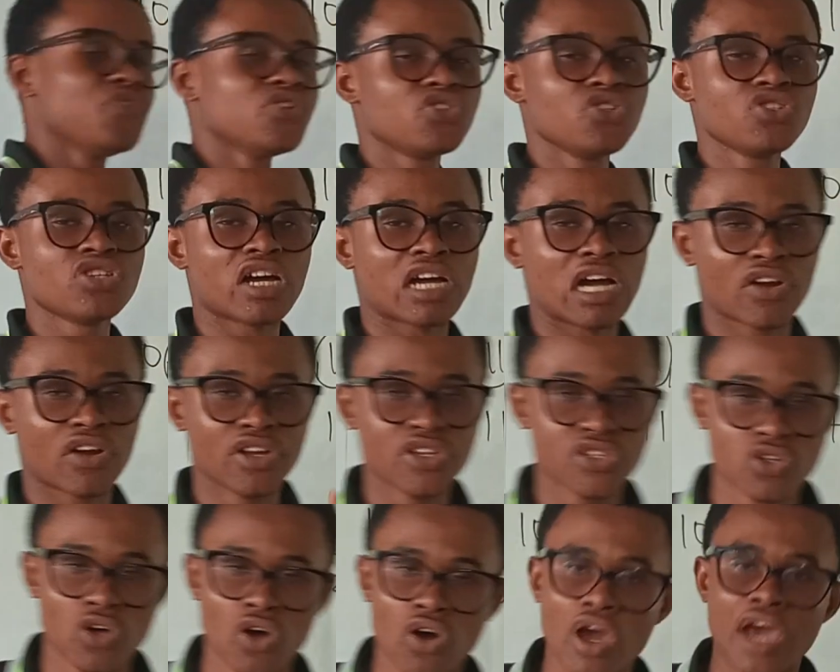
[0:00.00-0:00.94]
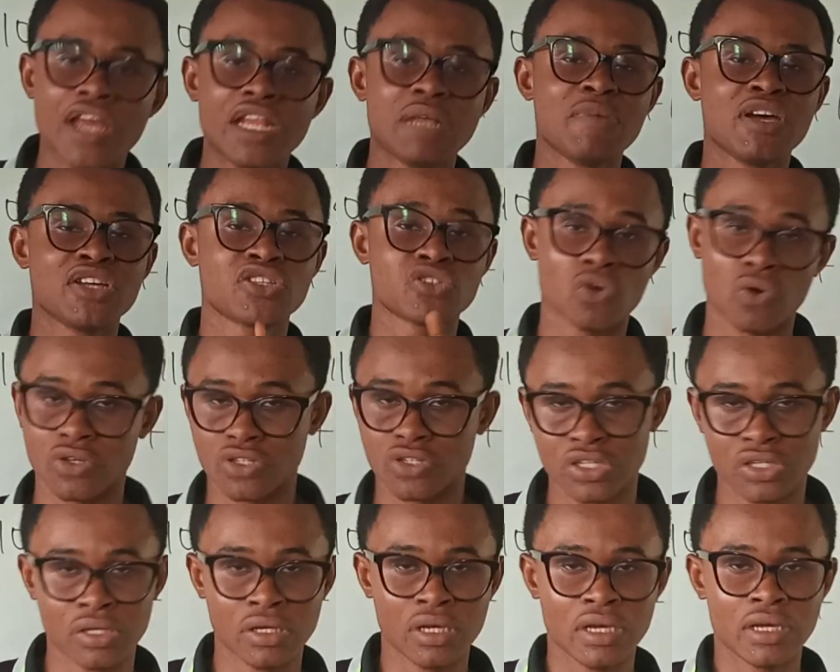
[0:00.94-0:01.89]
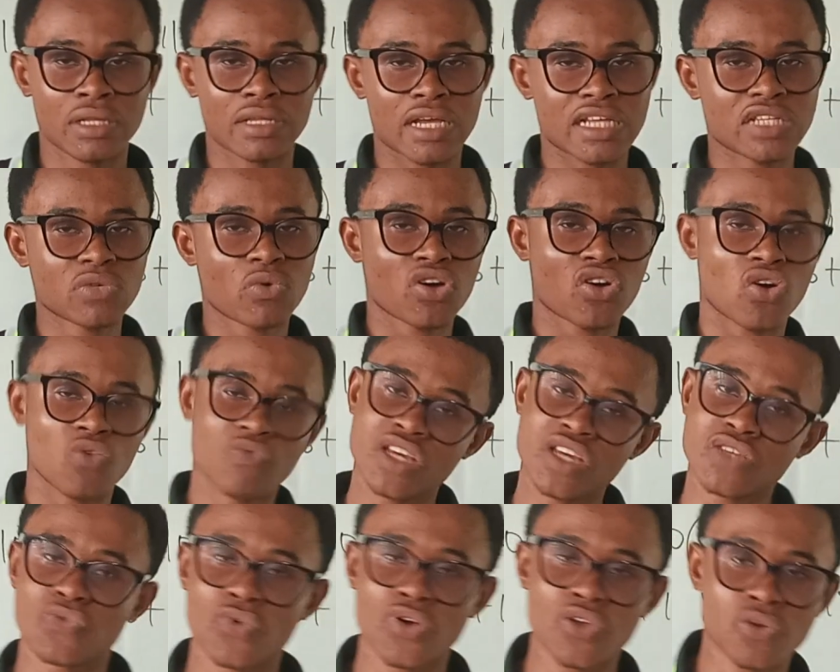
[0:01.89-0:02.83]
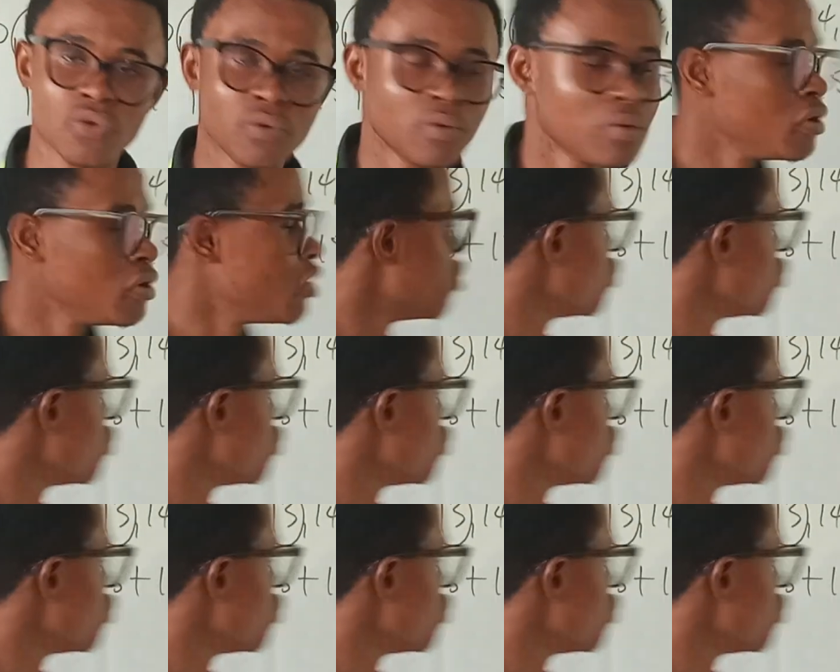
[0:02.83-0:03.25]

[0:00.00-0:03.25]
you use your calculator or any method that's what complex for you